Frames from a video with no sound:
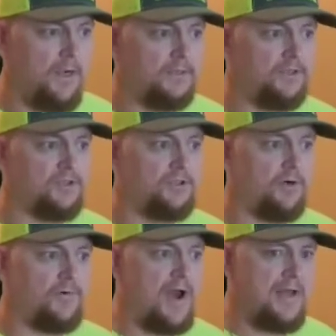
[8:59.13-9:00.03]
and just
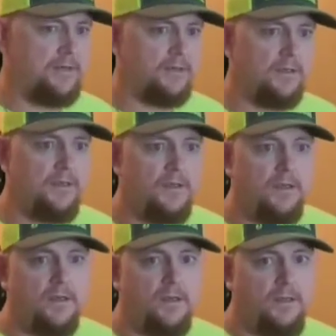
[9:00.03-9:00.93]
started riding.
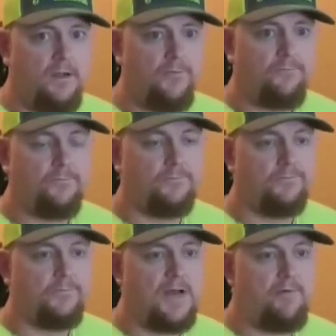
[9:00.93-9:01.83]

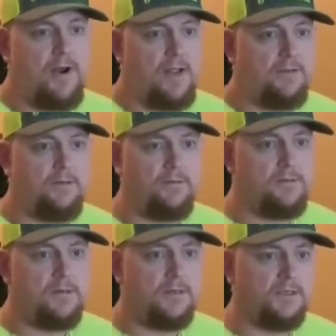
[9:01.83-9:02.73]
I ride
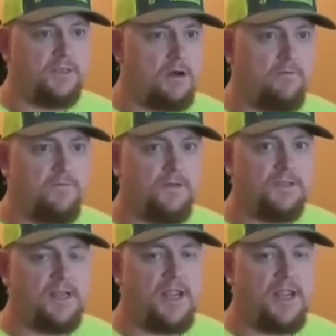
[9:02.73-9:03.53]
as often as I